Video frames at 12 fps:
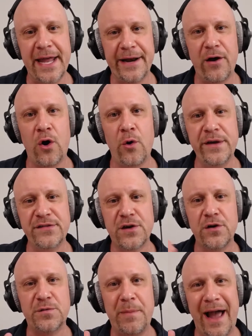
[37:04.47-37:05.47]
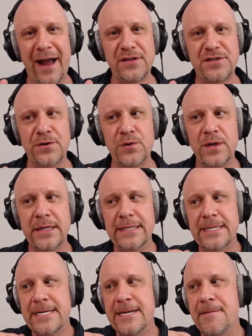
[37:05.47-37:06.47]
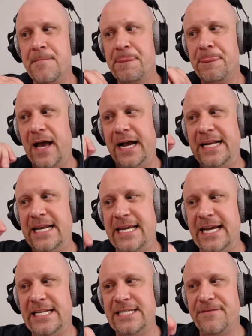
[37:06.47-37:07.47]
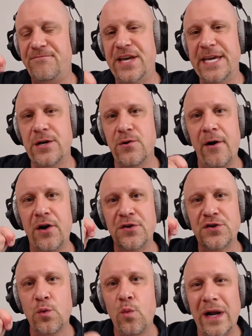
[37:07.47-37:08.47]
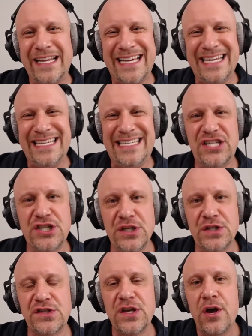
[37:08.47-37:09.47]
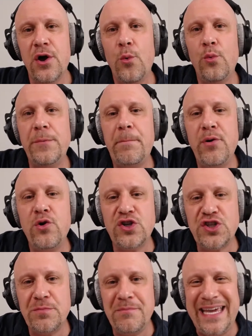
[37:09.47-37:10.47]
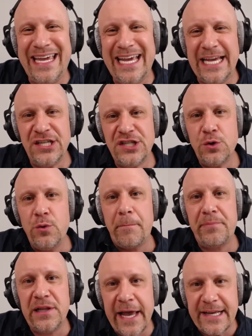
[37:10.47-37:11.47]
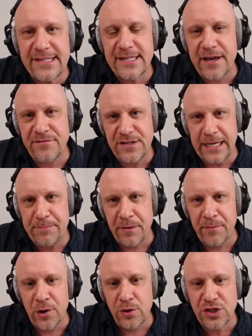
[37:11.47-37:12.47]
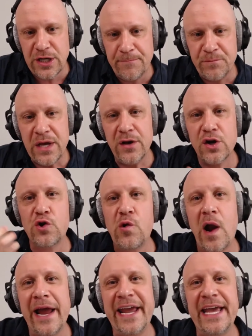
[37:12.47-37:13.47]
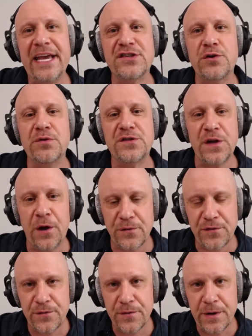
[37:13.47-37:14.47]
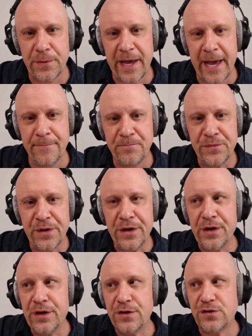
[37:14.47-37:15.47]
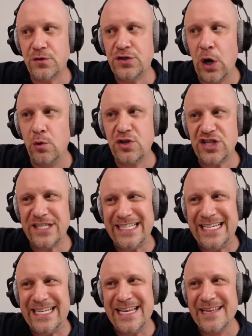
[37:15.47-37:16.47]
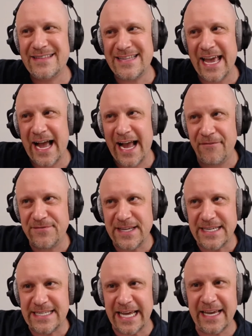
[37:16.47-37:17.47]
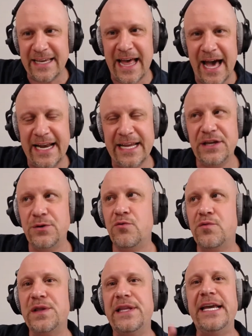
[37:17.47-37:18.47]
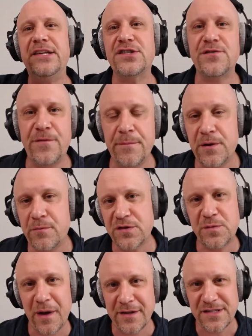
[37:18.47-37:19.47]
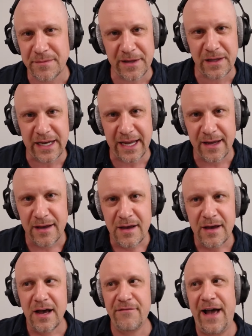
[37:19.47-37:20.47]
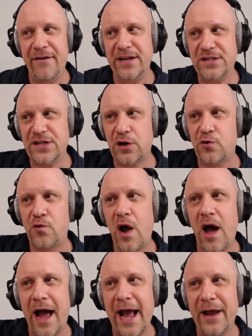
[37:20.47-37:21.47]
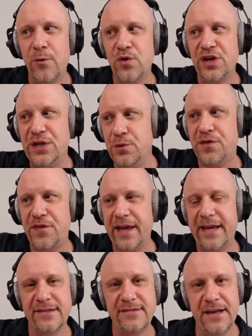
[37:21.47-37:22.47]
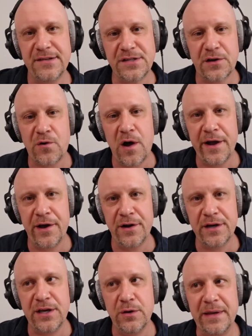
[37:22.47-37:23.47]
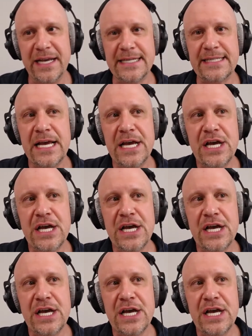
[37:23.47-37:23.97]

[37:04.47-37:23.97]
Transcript: it always goes back to, I need to figure out under what conditions would push me into a place of deep emotion. Crying is a result, okay? So don't just say, I have to ding that. You are released from the responsibility of having to cry where you think it says to cry on cue, because